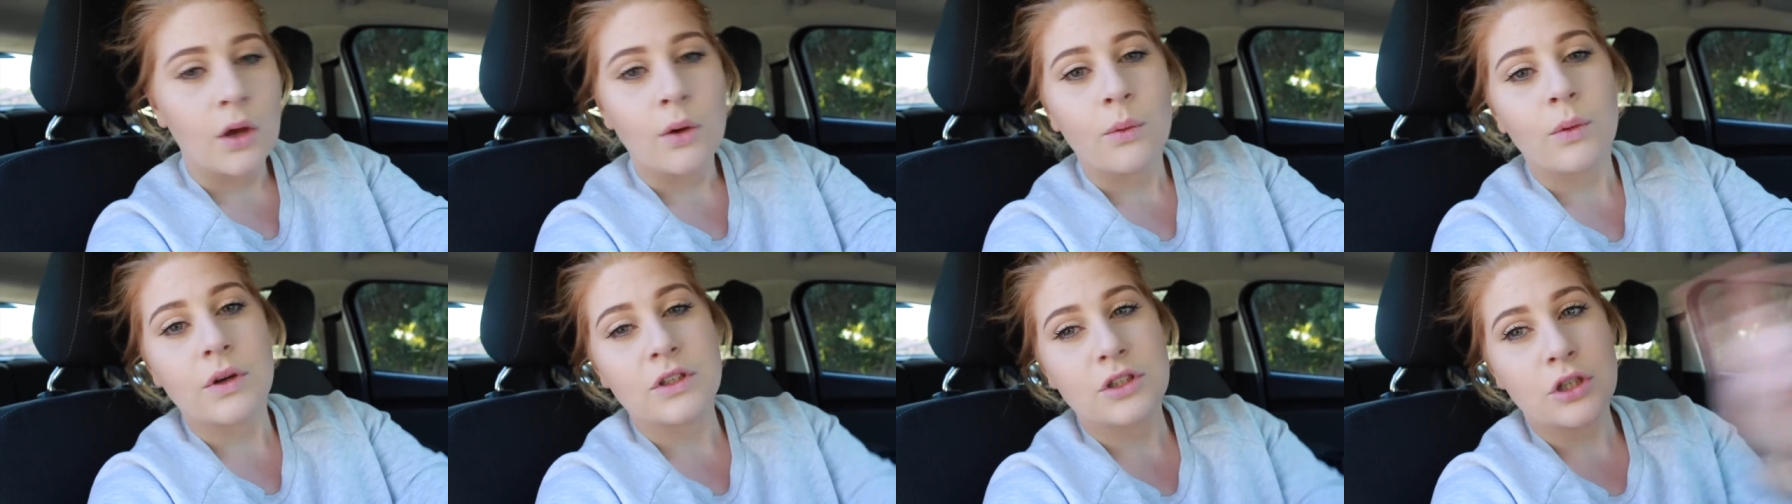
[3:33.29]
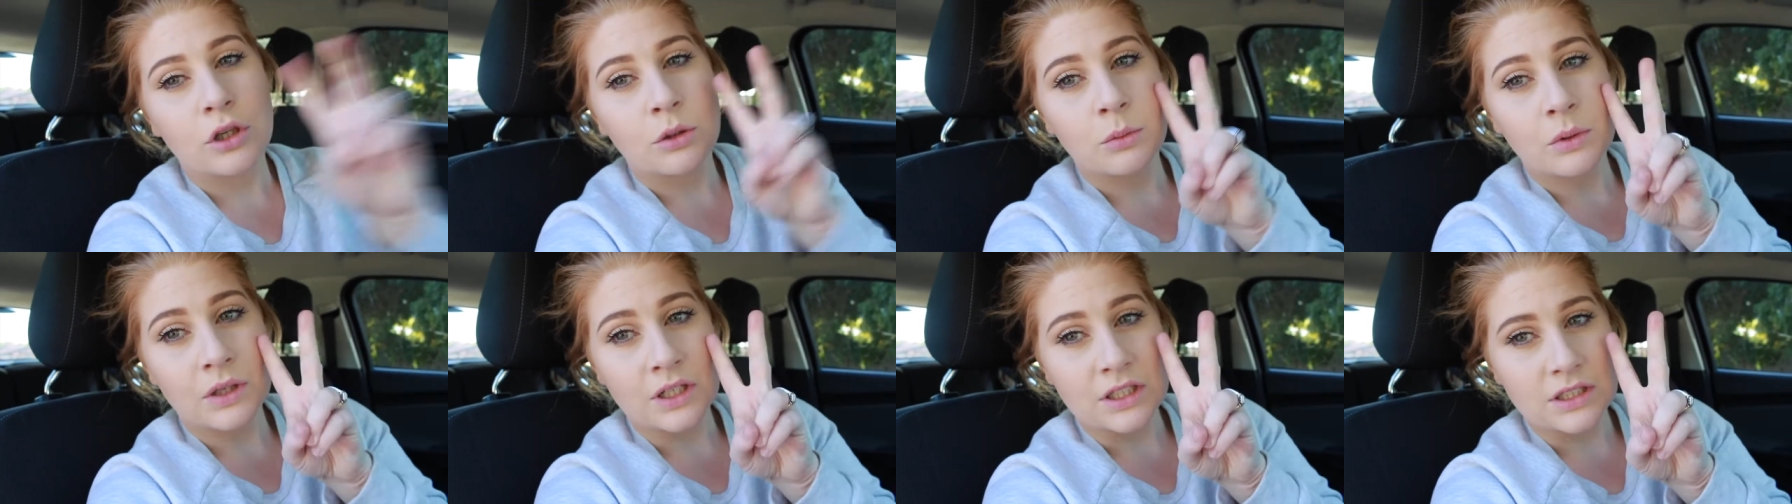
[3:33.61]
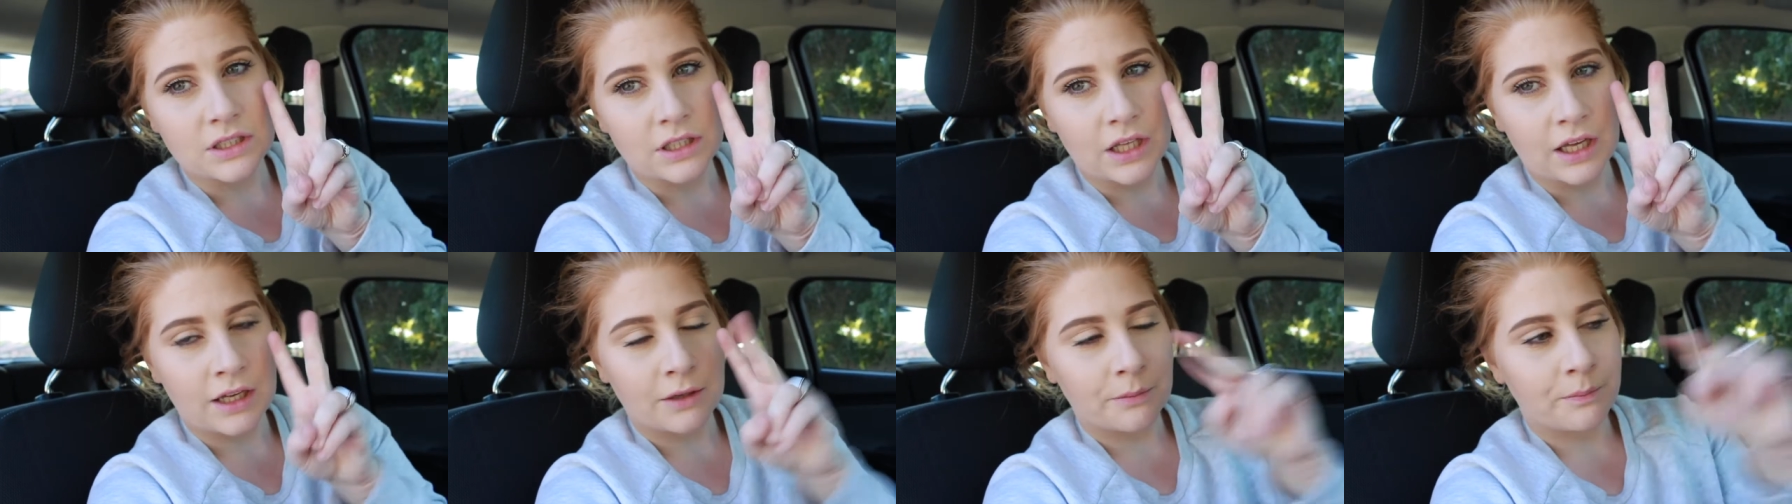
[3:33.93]
we're two minutes
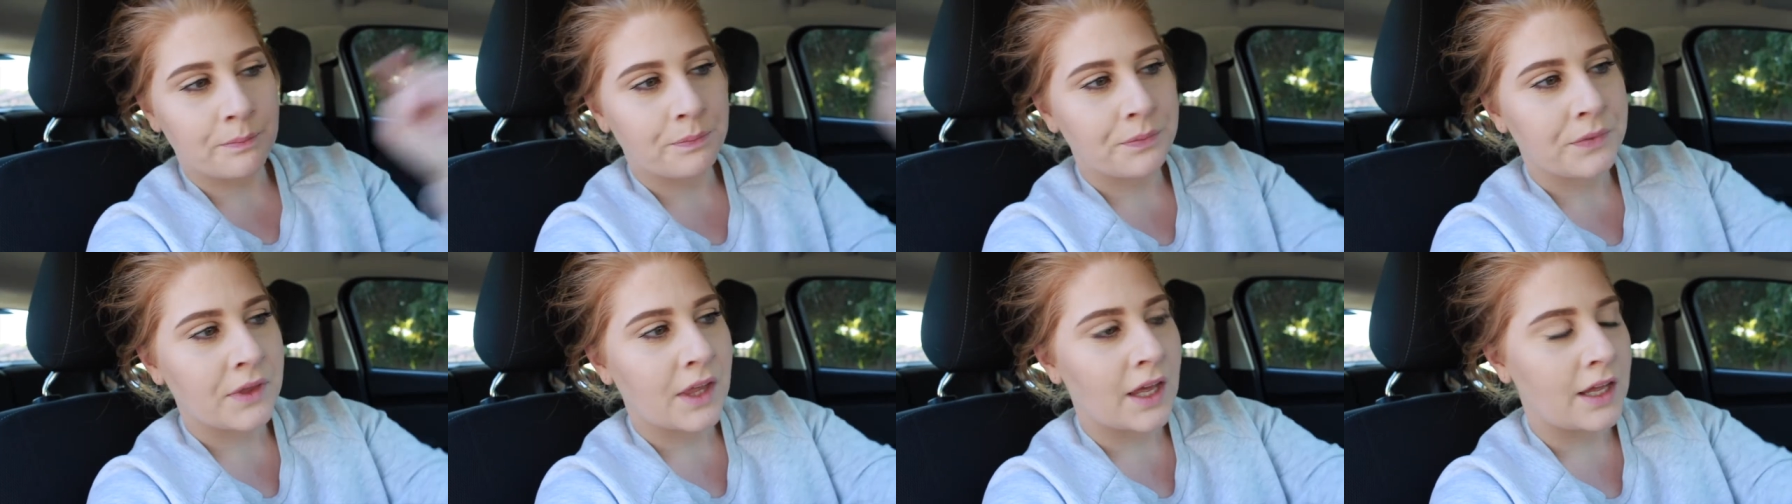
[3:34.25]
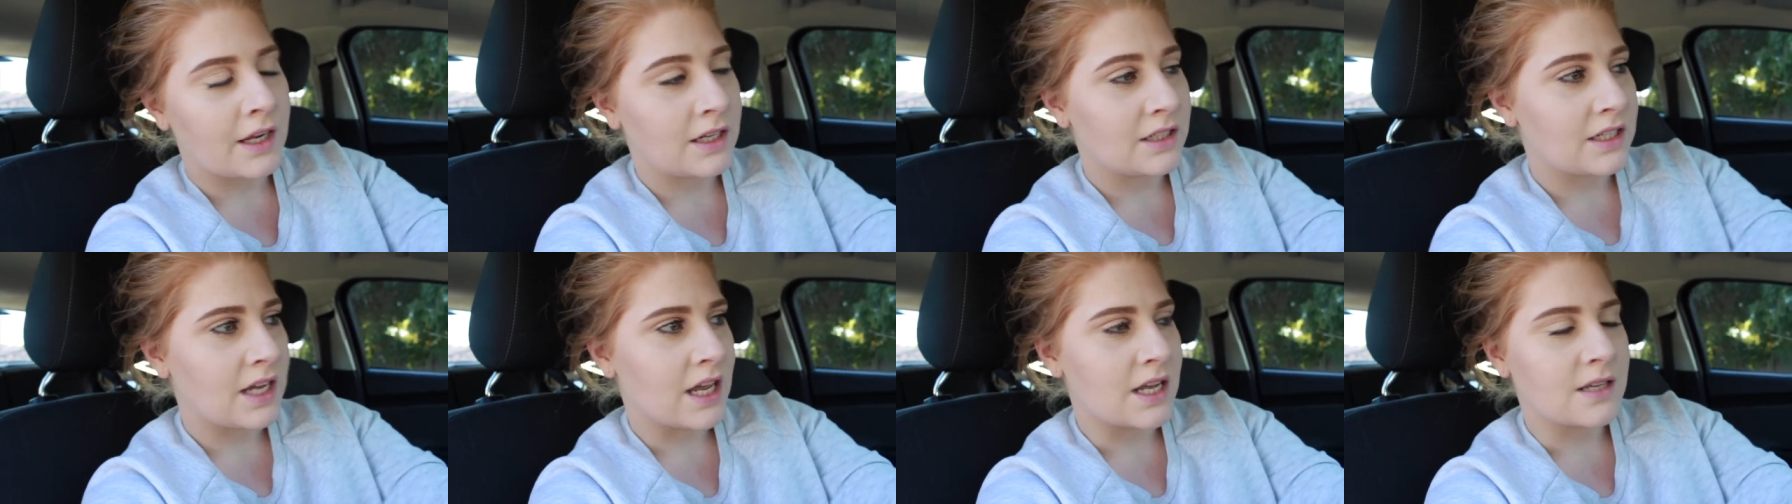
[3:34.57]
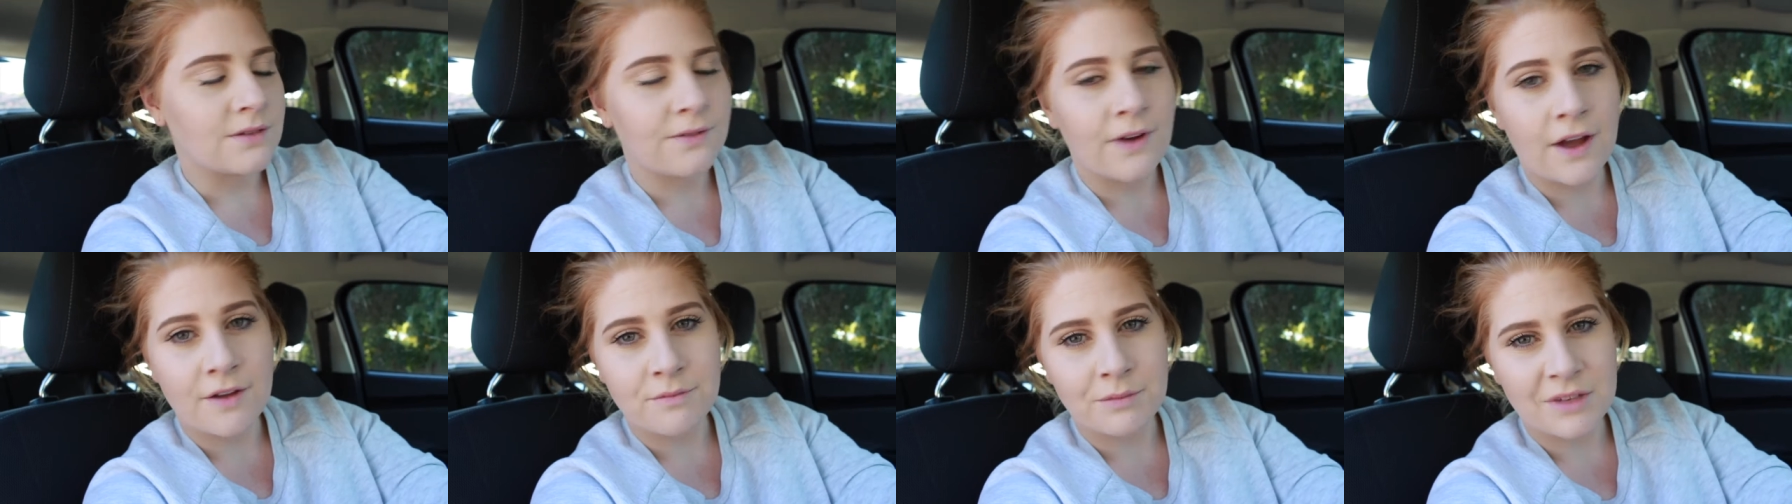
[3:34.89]
late and it takes
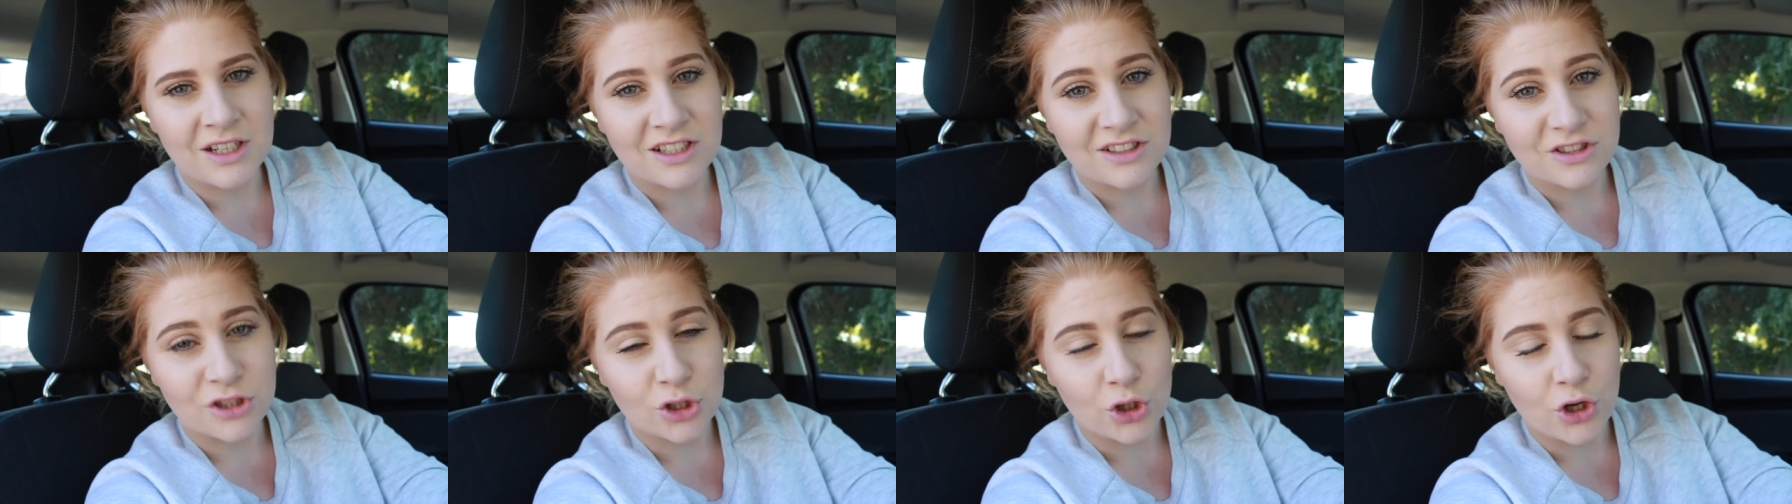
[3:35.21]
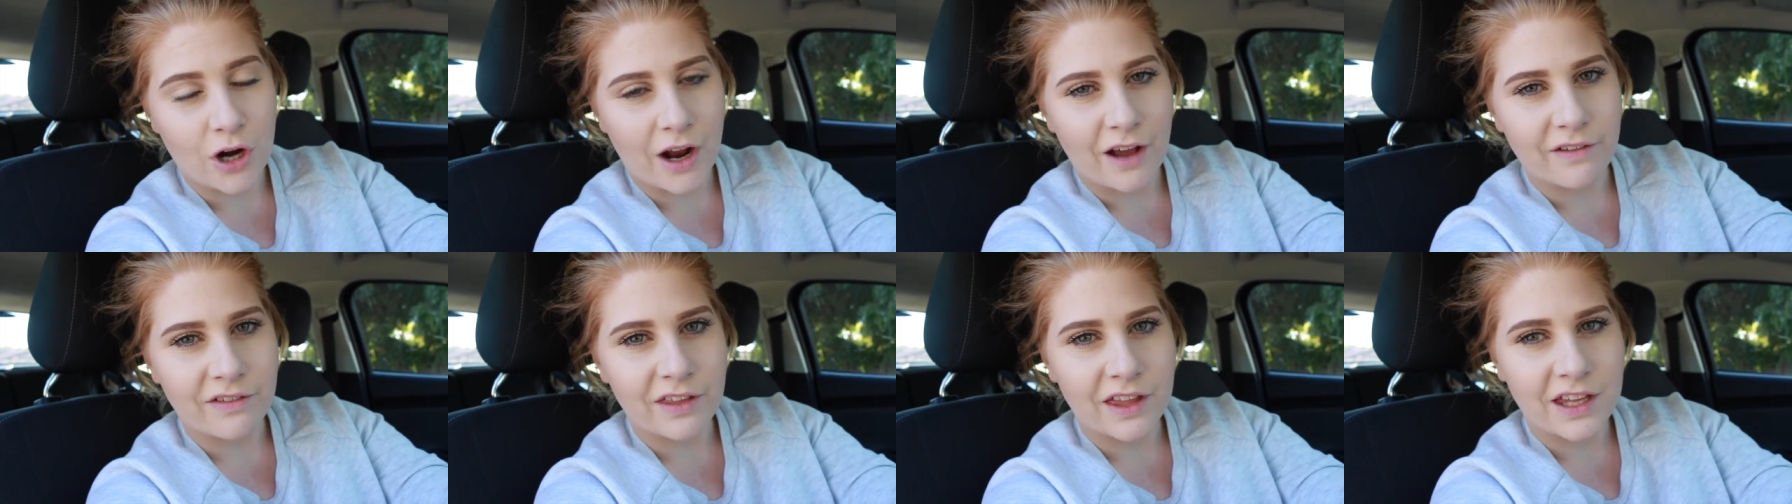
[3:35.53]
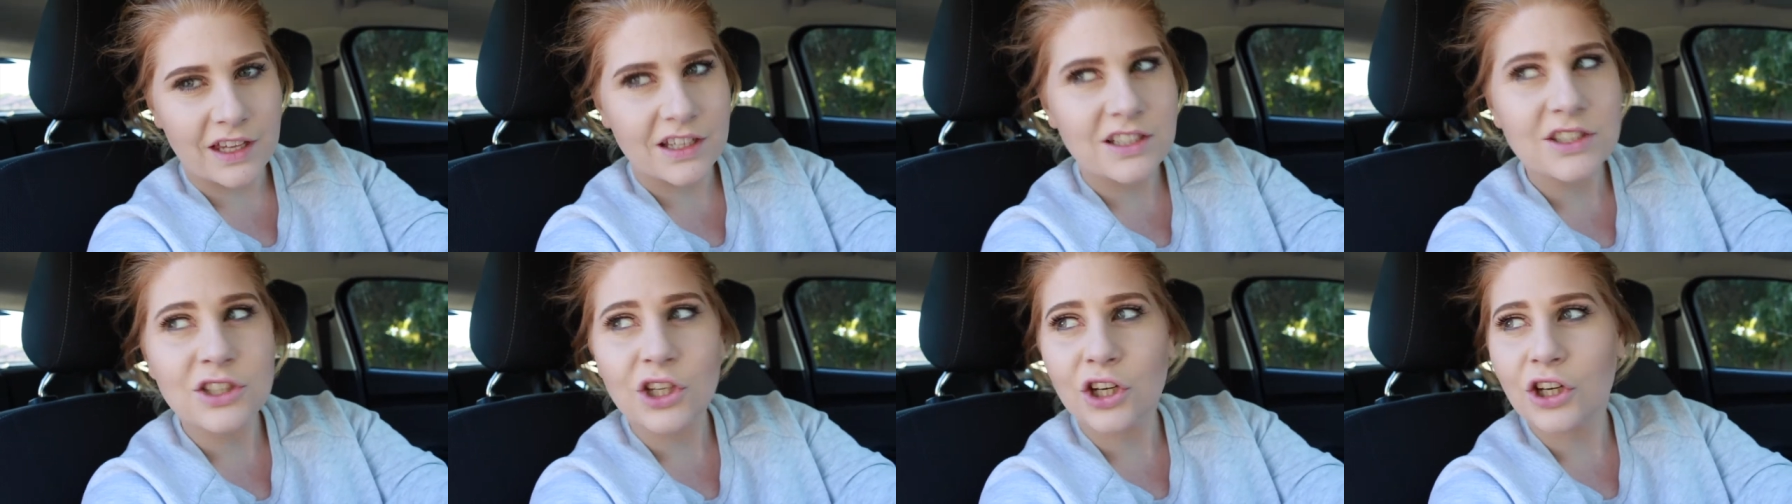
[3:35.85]
five minutes to drive
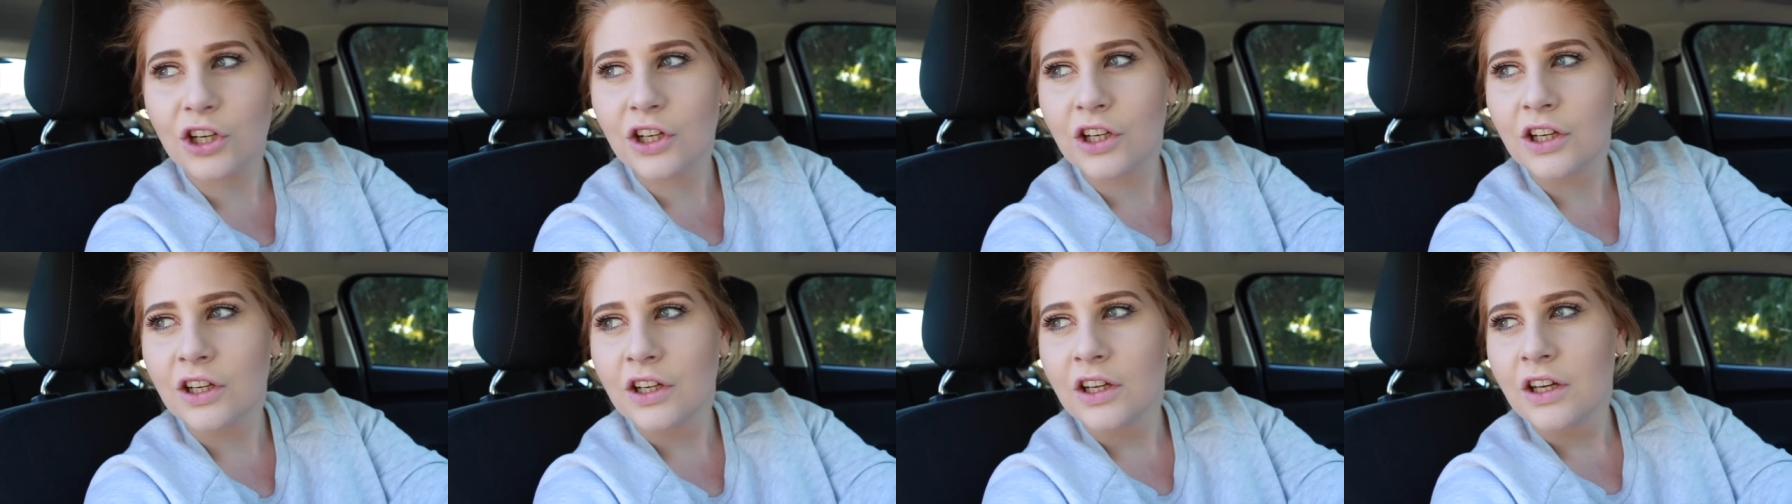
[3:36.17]
there, so